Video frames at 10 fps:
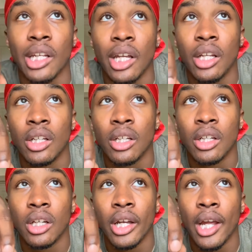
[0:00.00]
night,
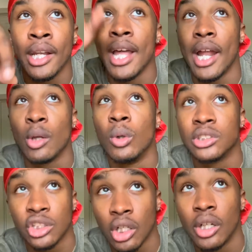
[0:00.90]
and nah, there
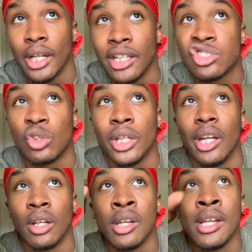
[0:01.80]
was a third night. So yeah,